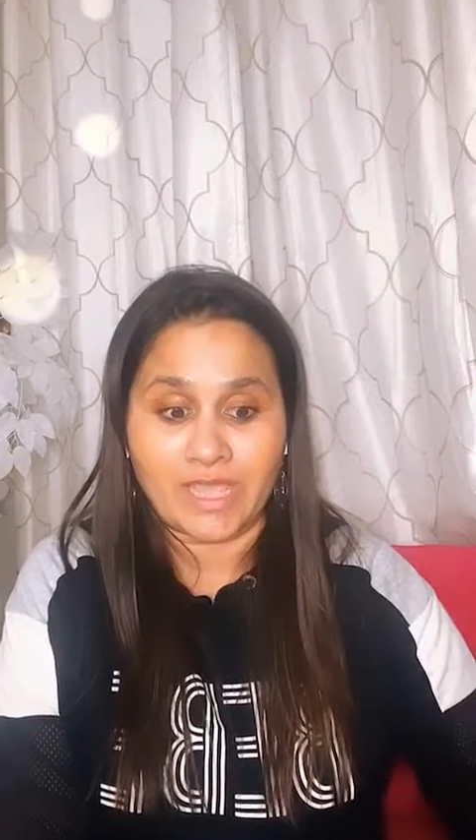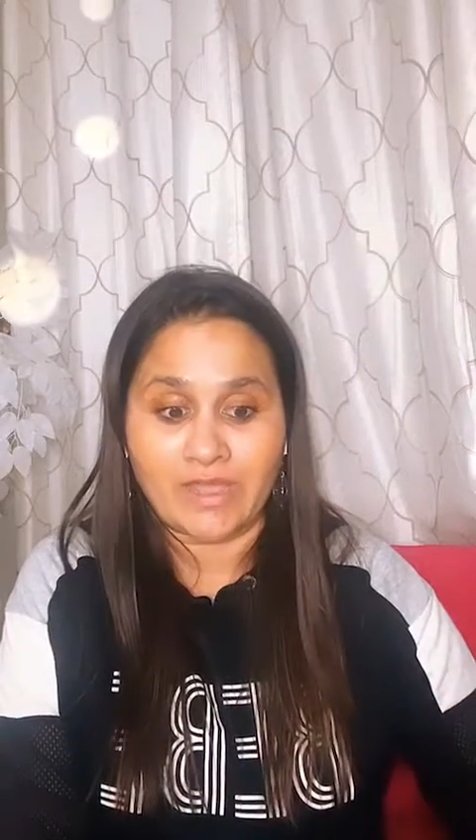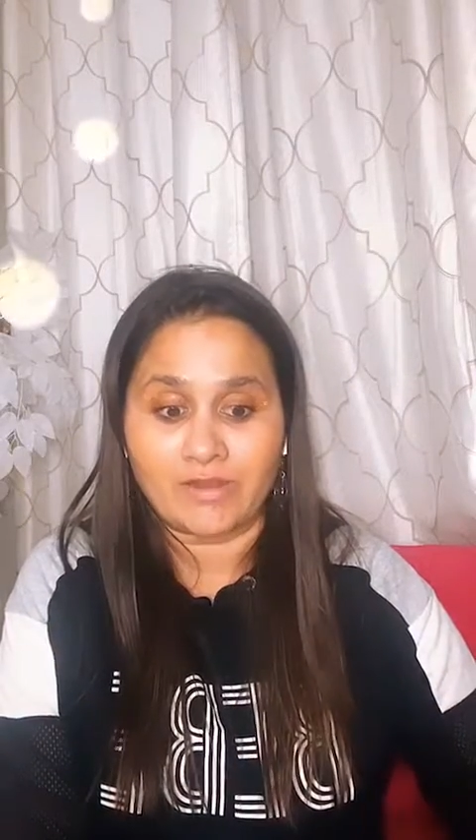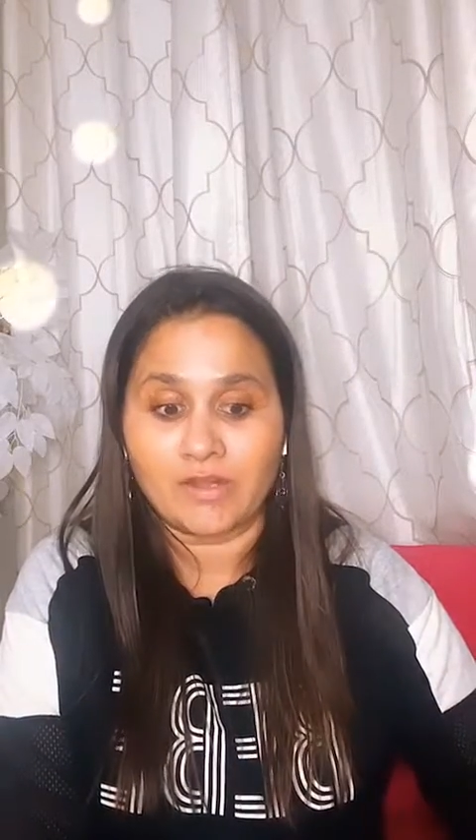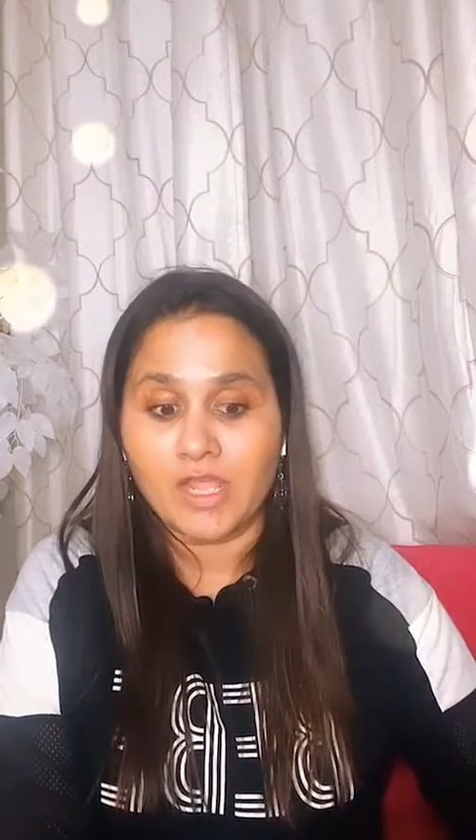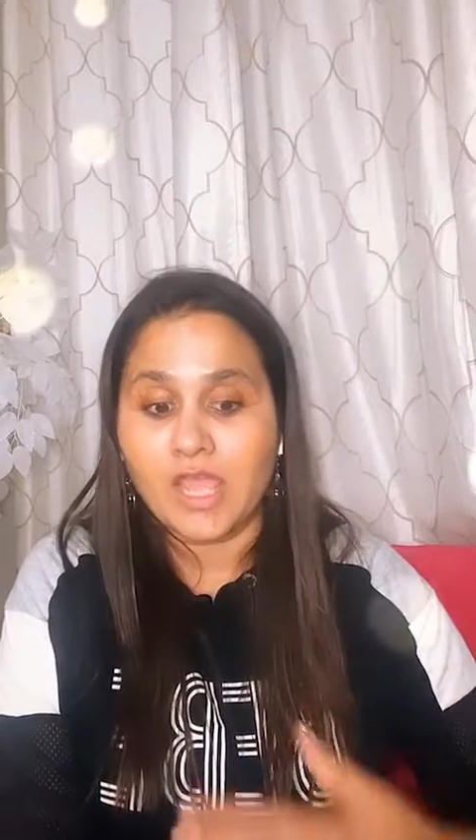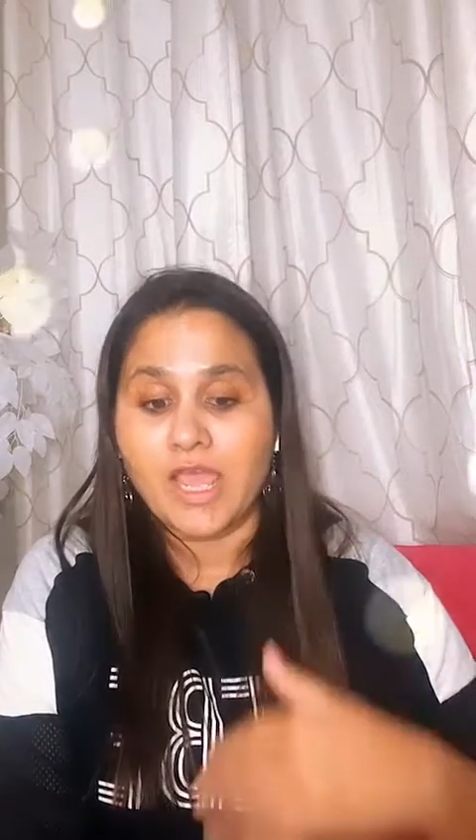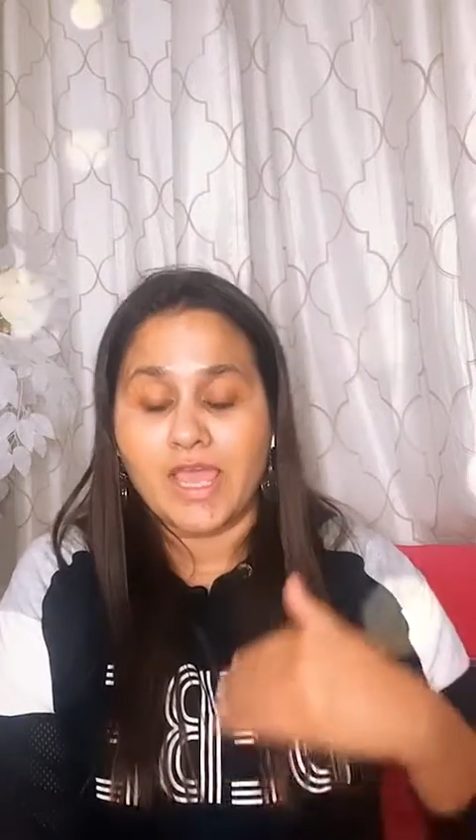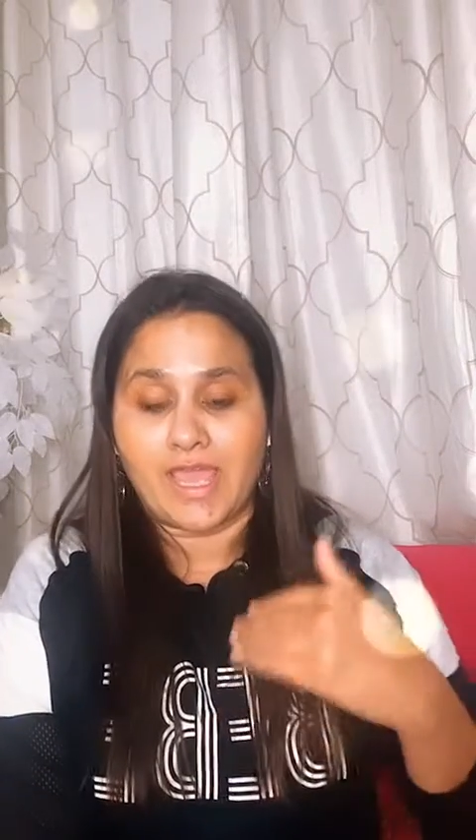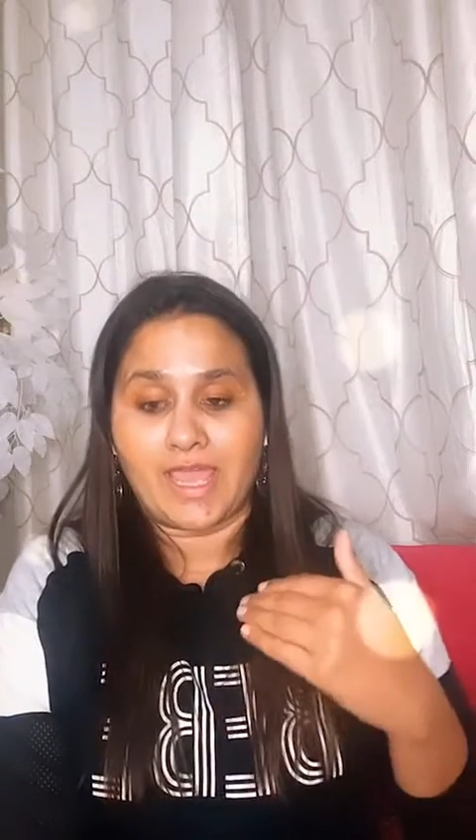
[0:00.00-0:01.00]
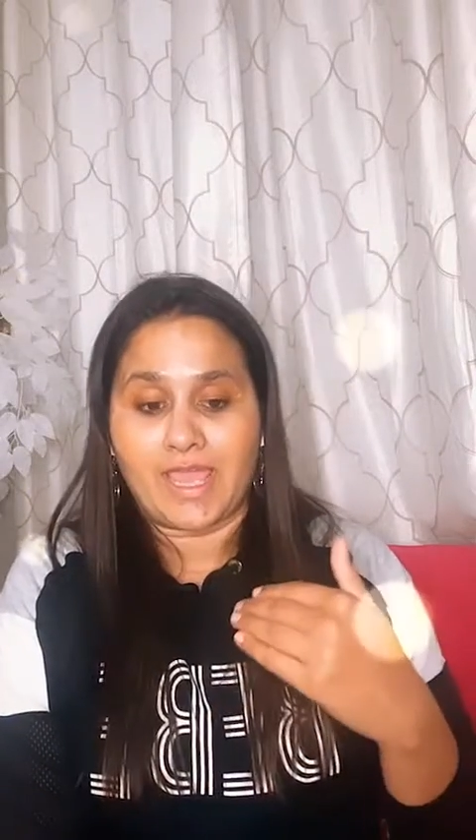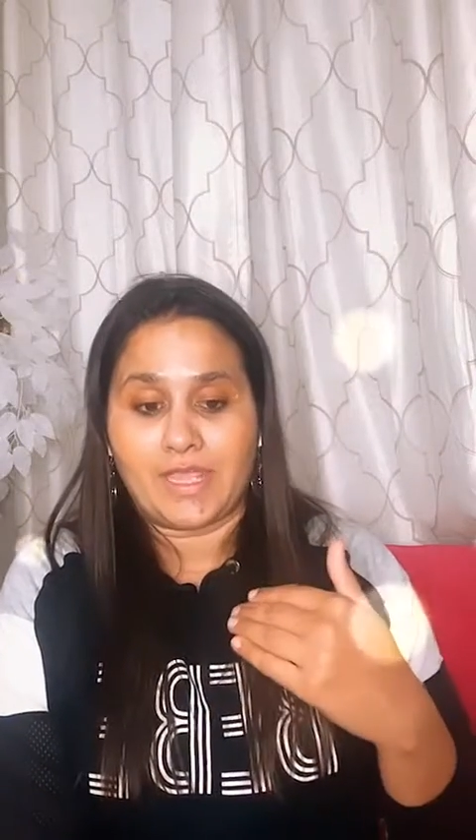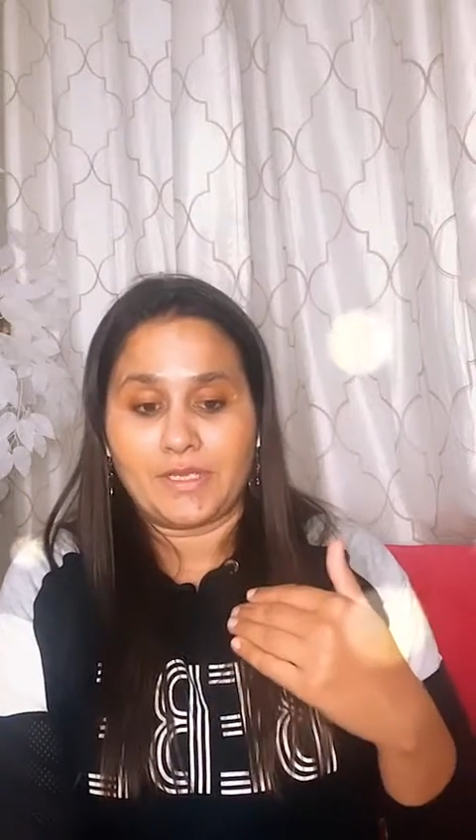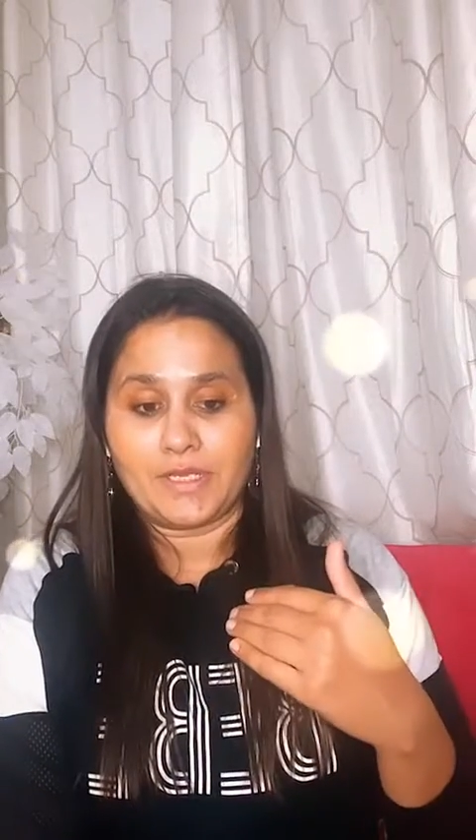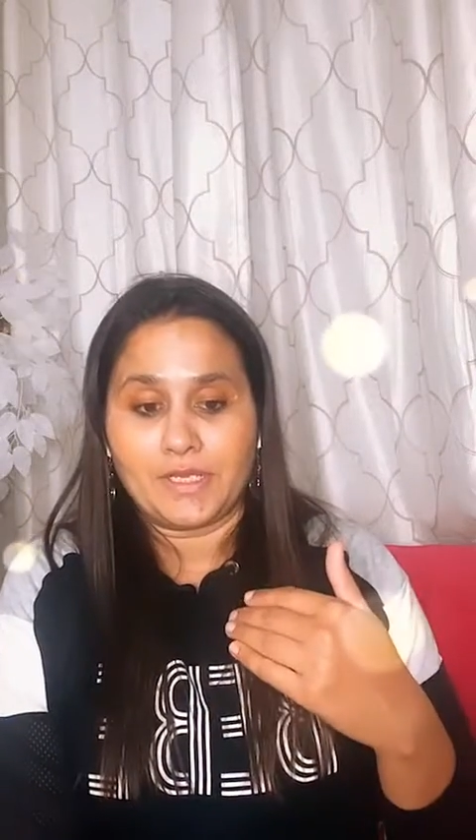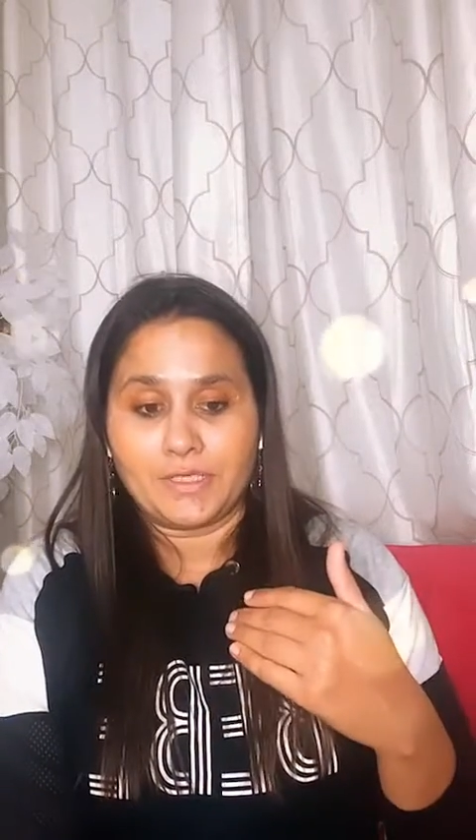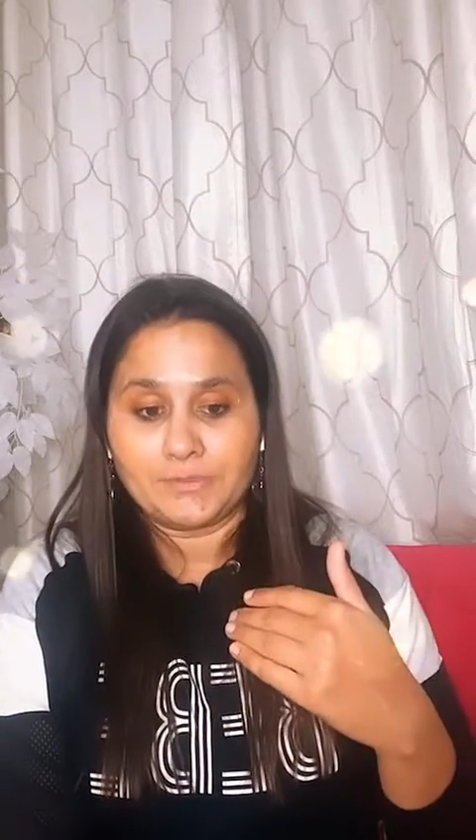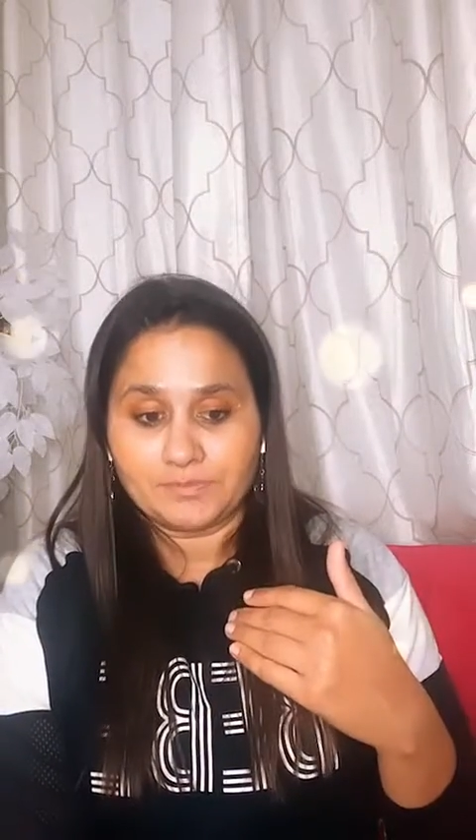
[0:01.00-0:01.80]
are. And